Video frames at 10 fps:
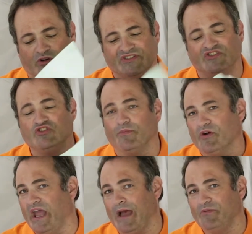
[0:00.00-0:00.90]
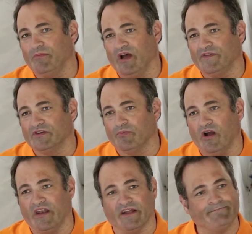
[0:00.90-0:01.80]
We're super happy about this
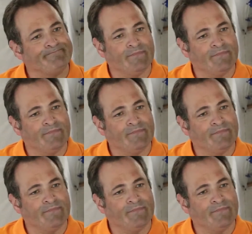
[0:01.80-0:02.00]
product.